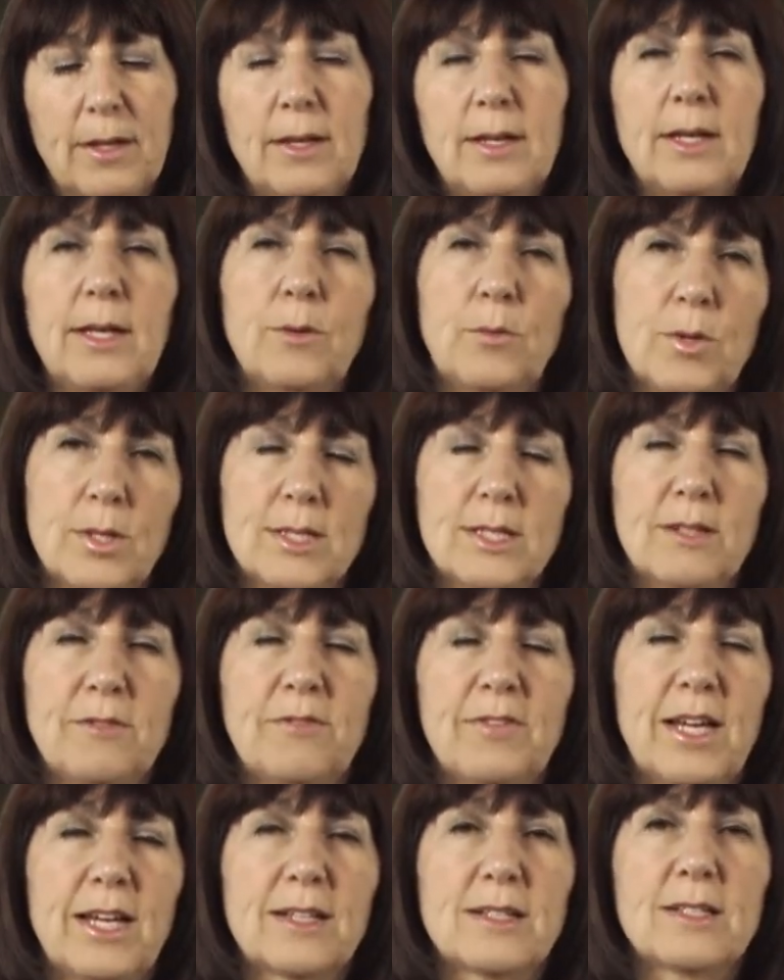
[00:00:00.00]
It was, in
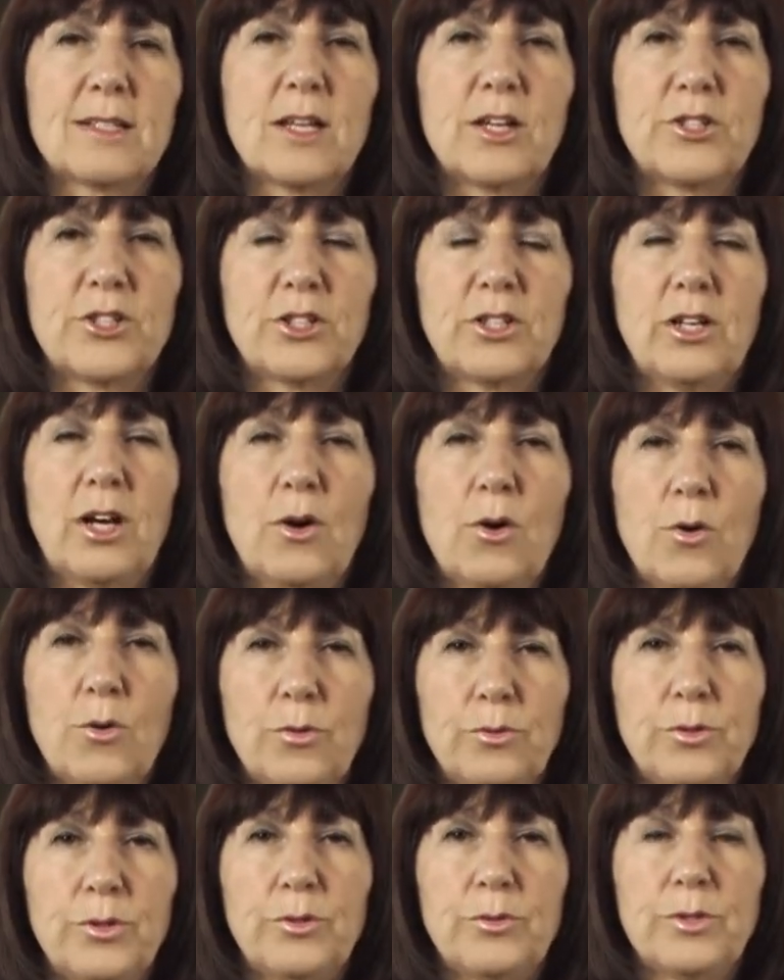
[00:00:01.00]
fact, Saja
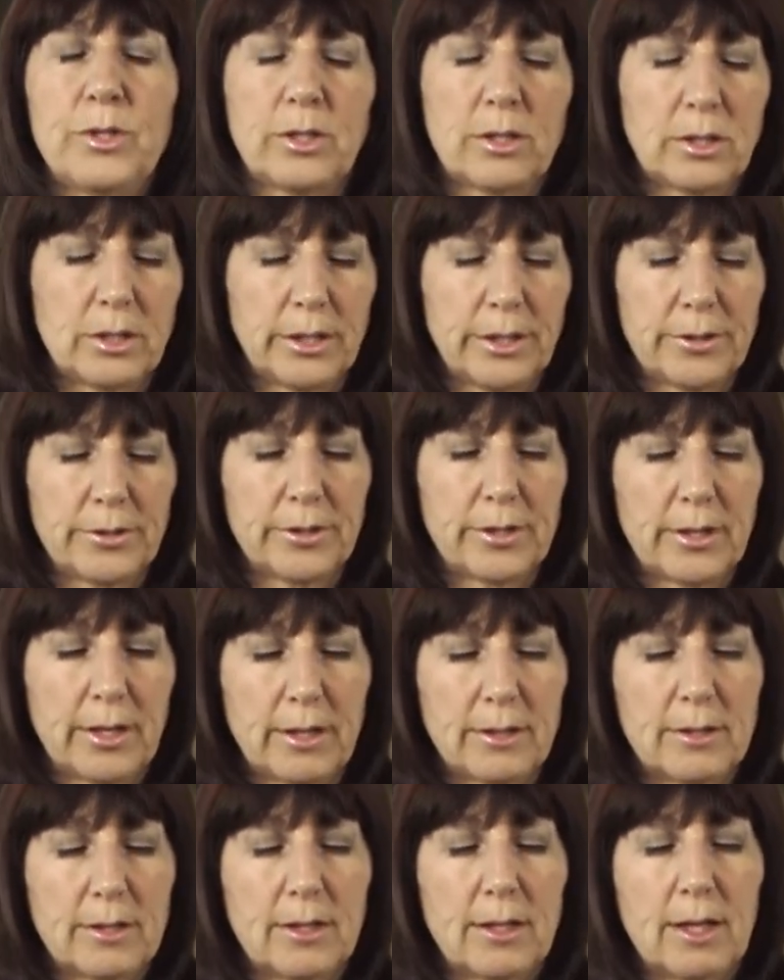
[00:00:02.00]
Gaon who declared
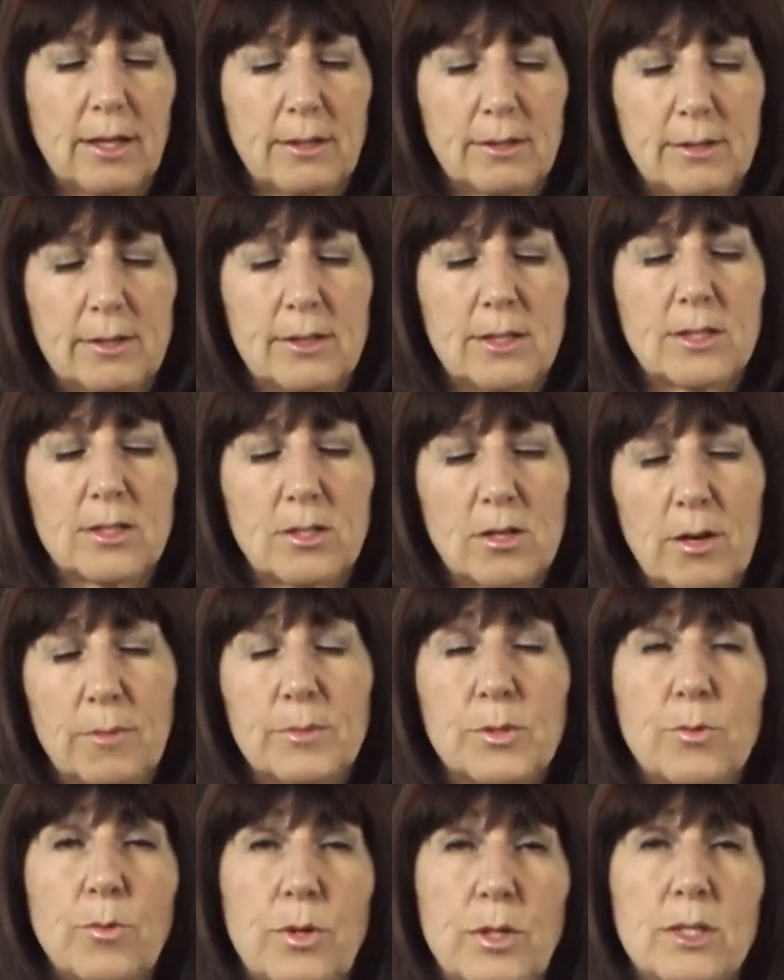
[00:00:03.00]
that the
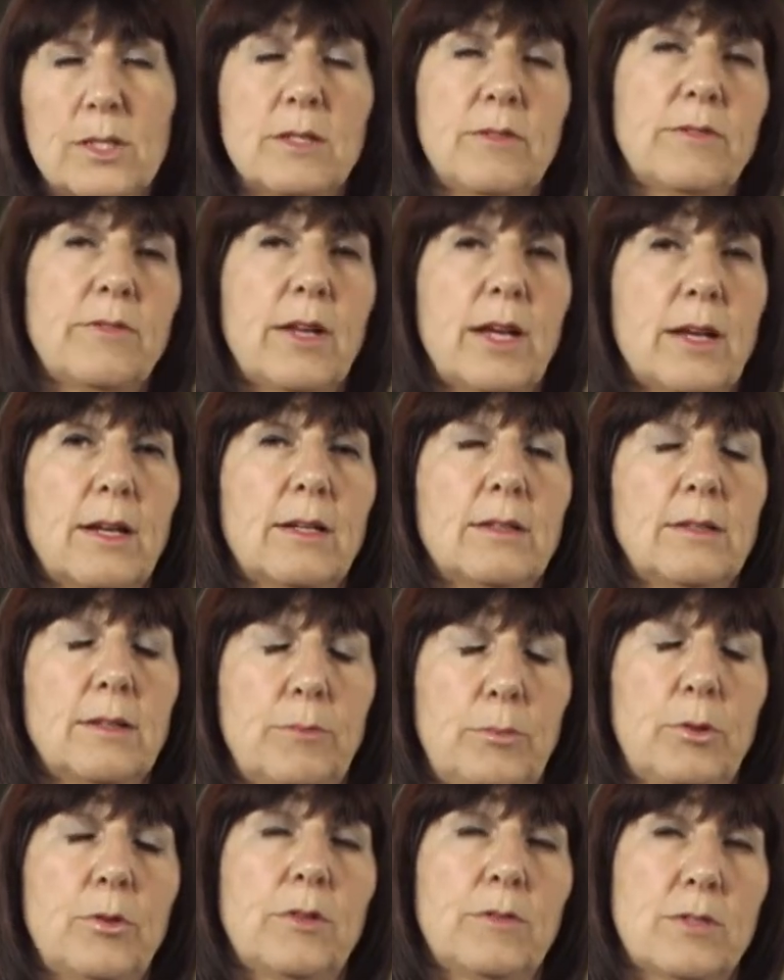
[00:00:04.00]
Psalms was, in fact, the
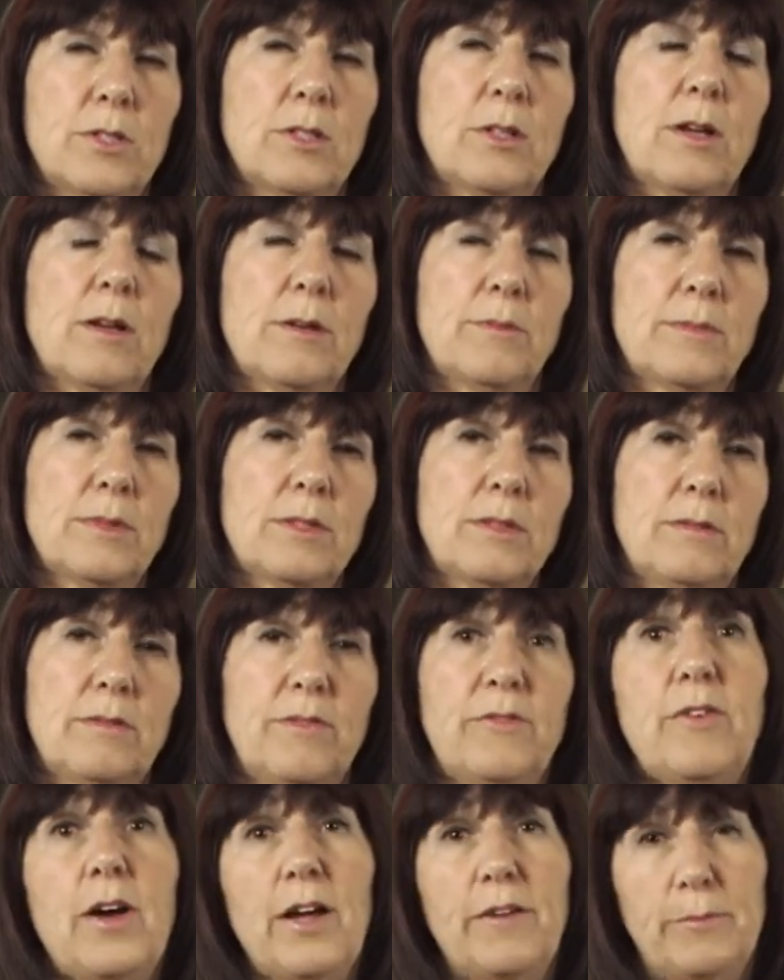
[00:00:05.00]
book of Psalms, the
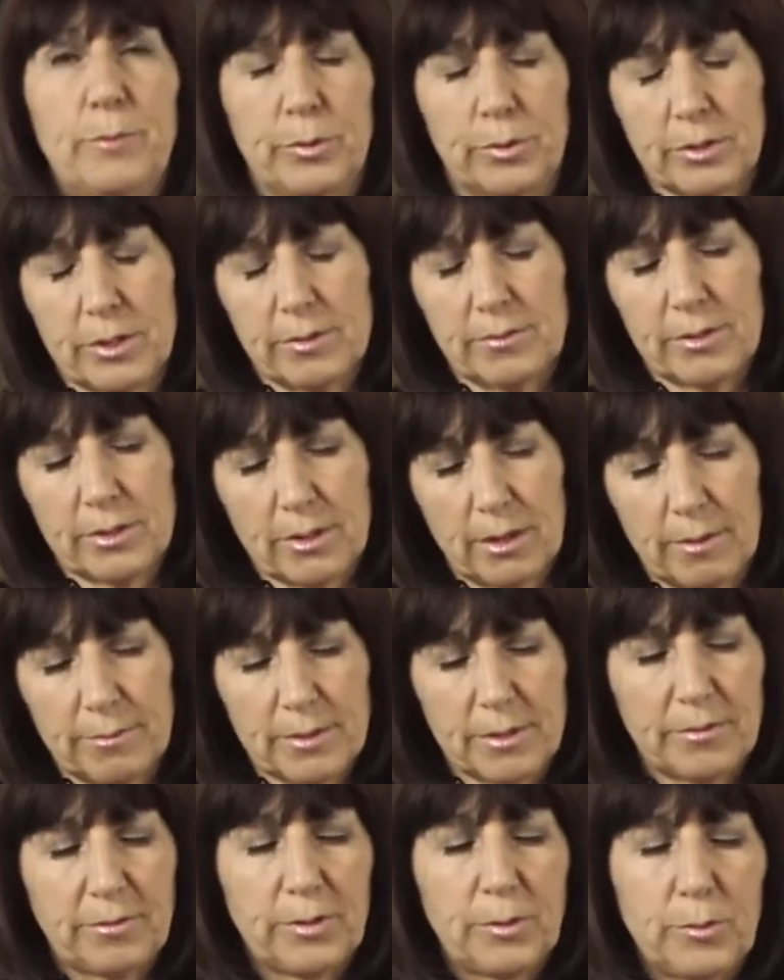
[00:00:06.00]
5 books of Psalms,
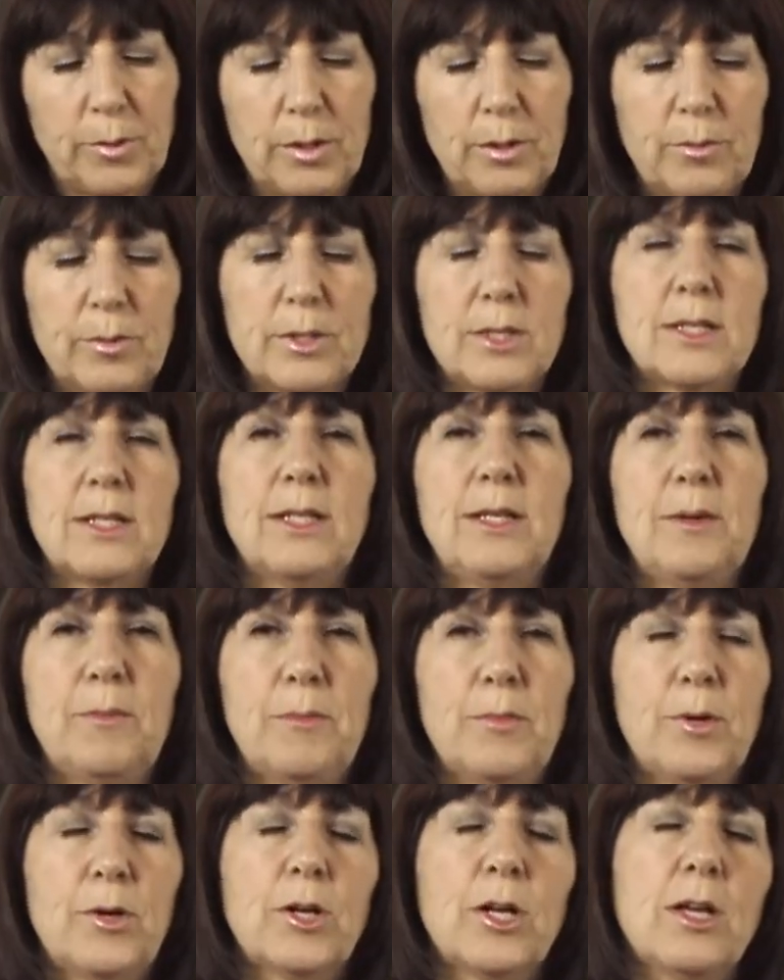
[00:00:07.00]
if you will, was the hymn
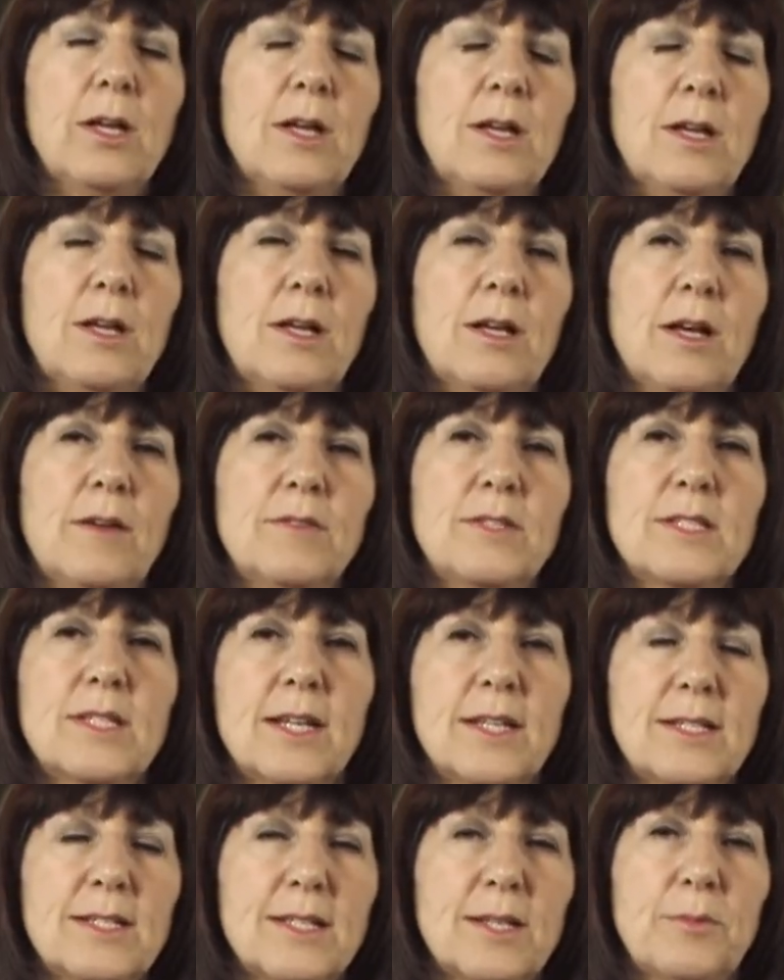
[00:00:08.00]
book of the
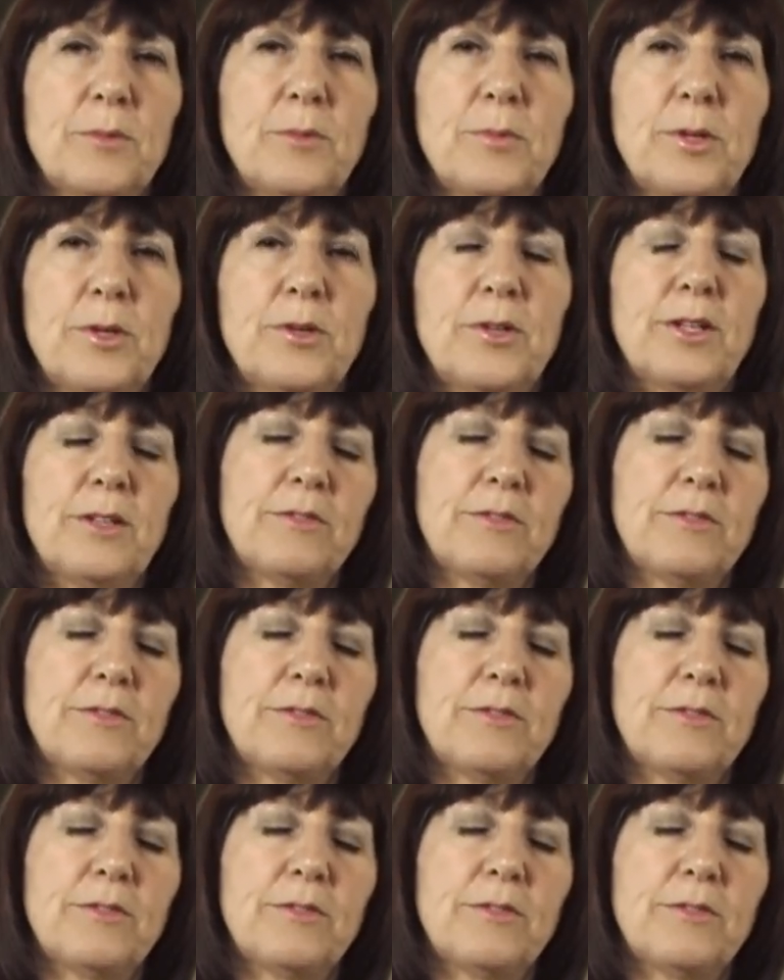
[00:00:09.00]
Second Temple period.